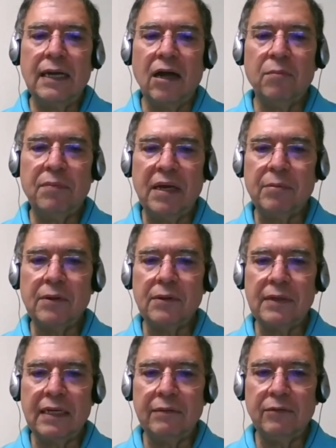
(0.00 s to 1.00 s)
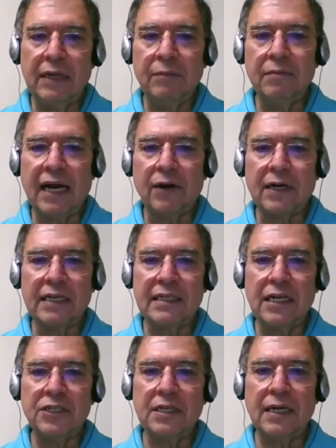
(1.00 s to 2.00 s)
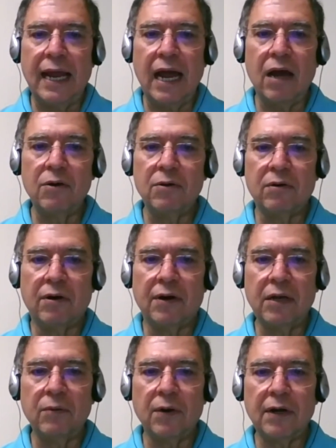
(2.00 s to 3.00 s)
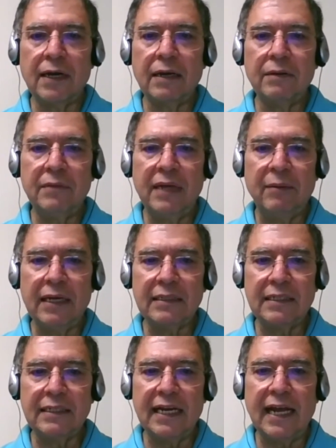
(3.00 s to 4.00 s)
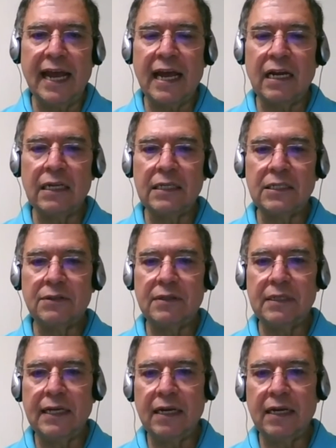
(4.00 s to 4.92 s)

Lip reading: help people in my organization now who are already working maybe as a data analyst or a